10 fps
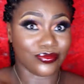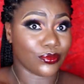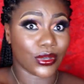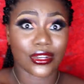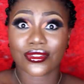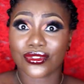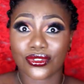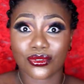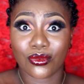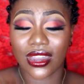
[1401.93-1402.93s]
what else do
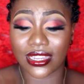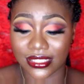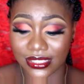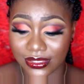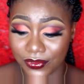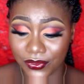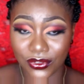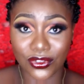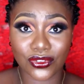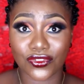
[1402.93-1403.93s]
you want? If
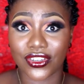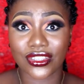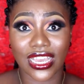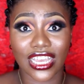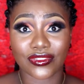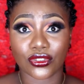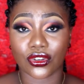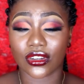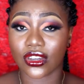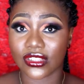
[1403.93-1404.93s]
you, so far you have
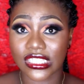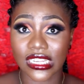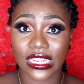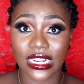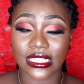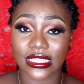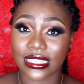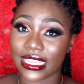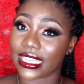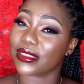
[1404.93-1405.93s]
your concealer that is
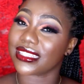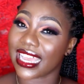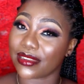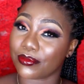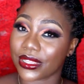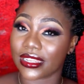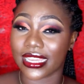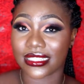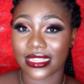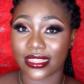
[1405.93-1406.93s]
like a tad bit
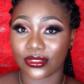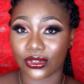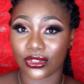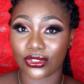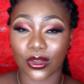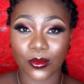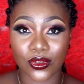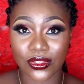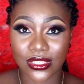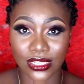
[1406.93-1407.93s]
lighter than your
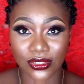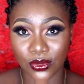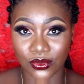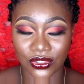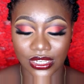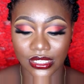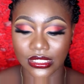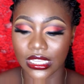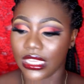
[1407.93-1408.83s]
normal skin tone shade,